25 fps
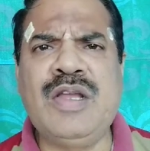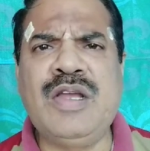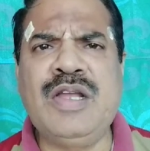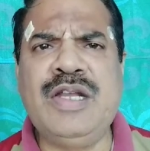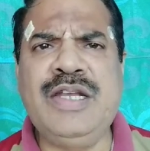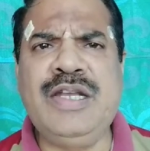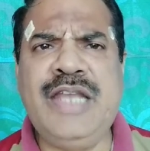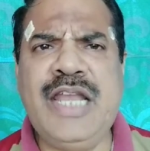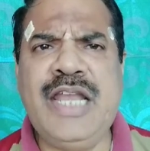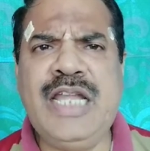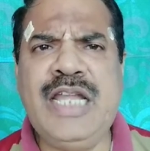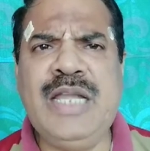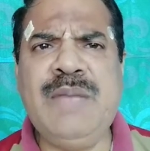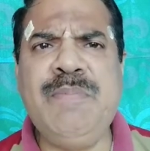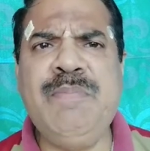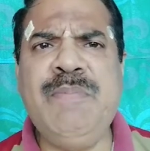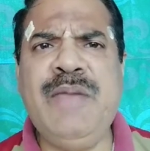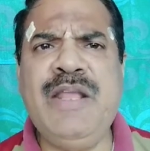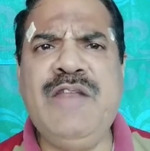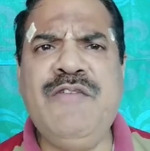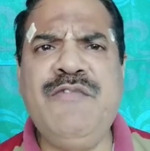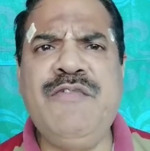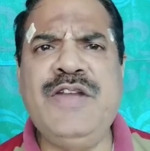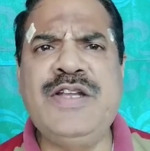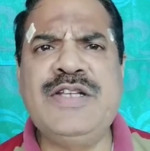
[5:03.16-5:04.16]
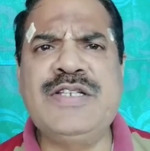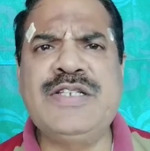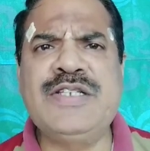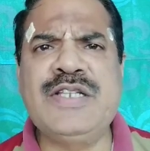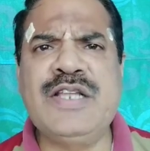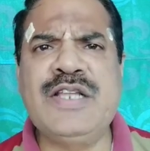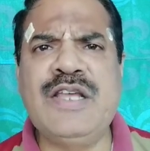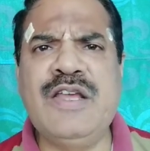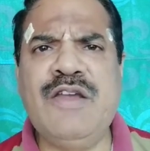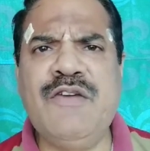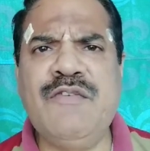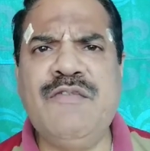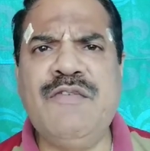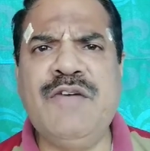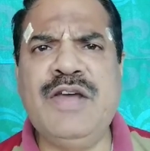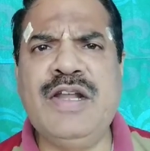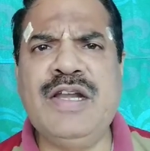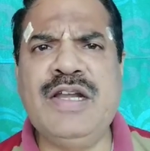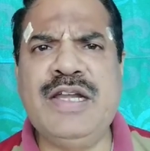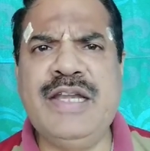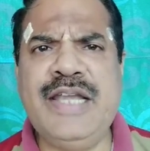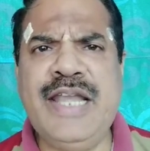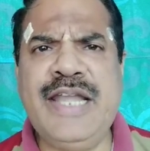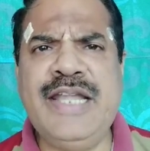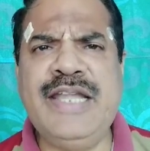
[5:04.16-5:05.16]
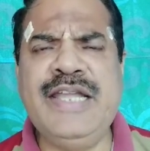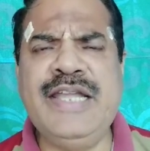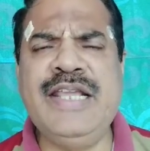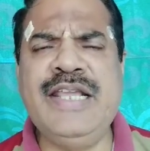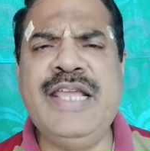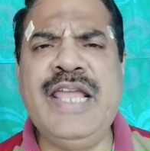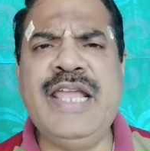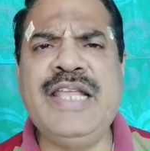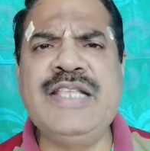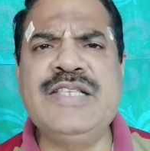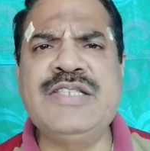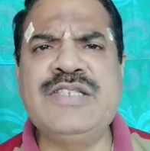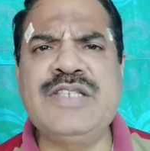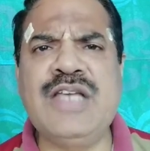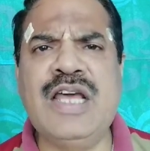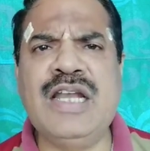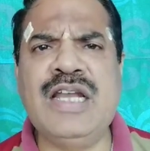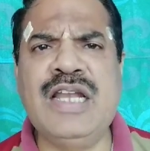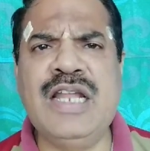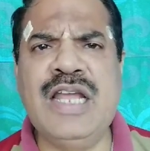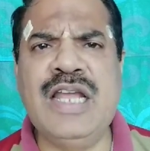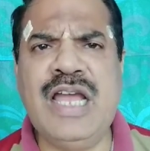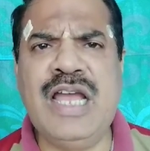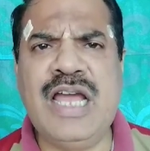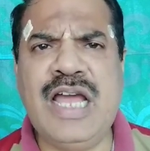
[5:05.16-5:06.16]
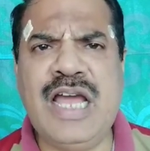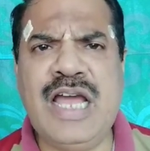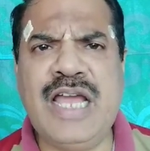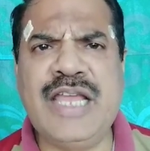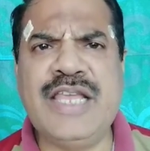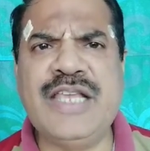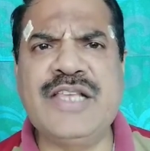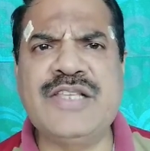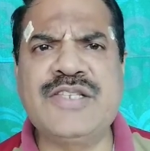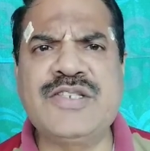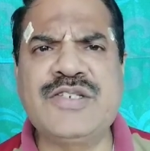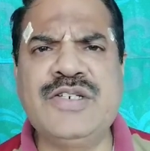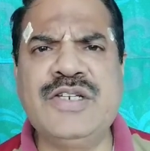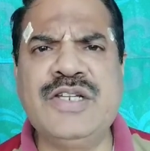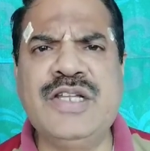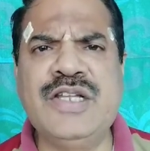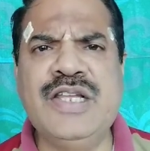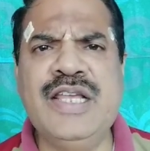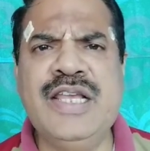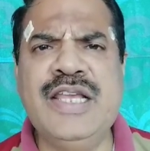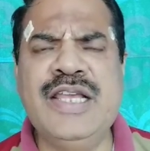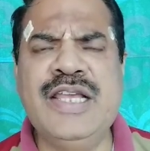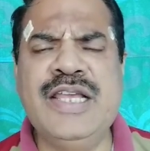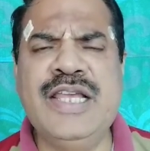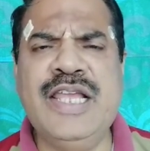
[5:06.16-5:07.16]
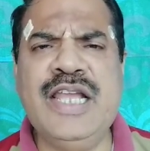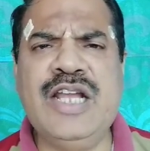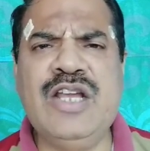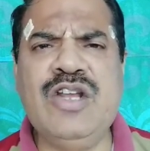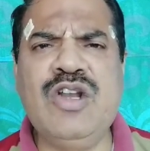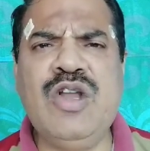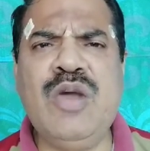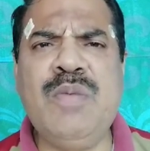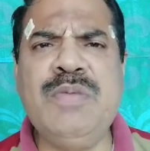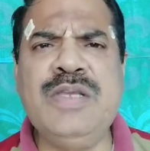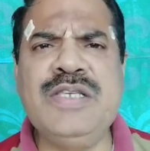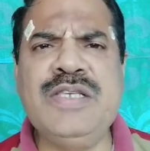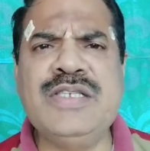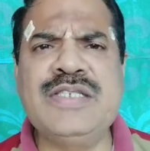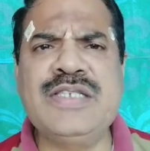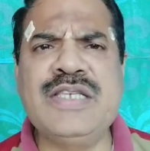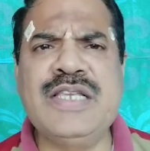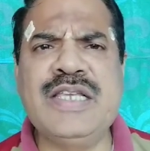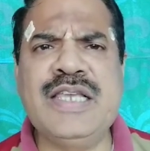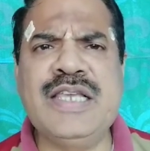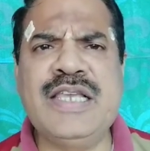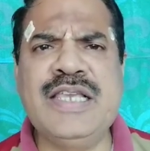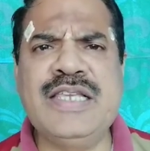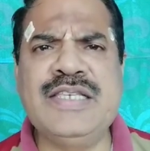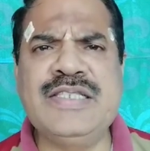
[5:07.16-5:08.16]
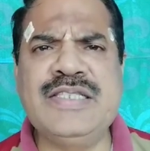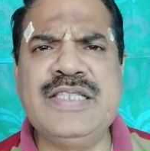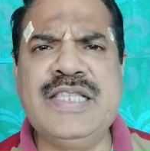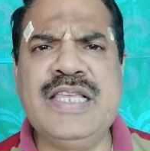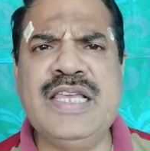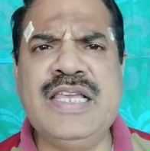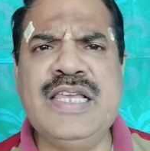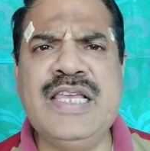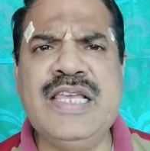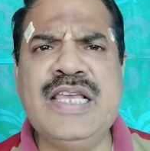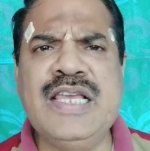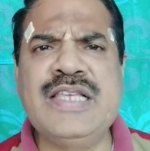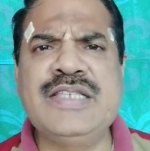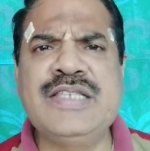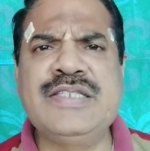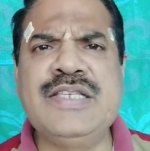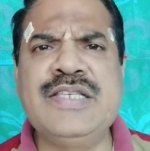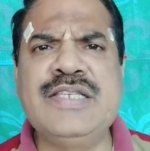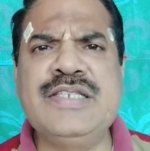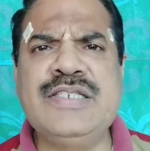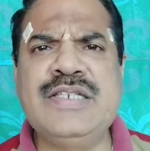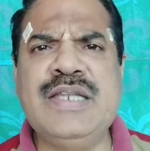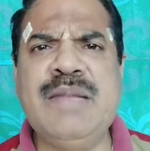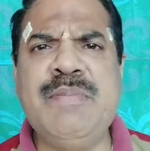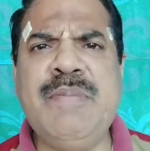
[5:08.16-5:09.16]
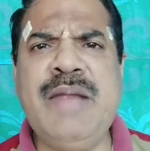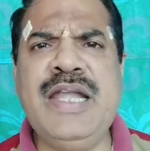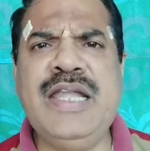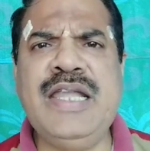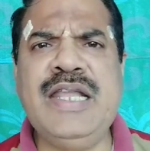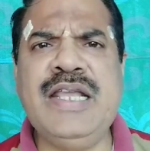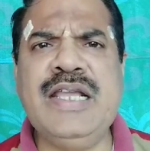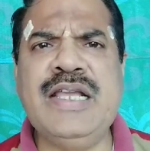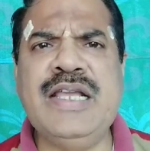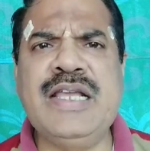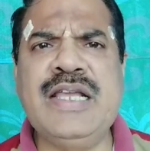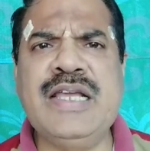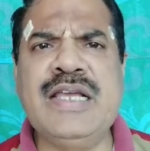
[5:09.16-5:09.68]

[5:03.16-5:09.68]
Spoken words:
net benefits for net gains are highest. Economics is the systematic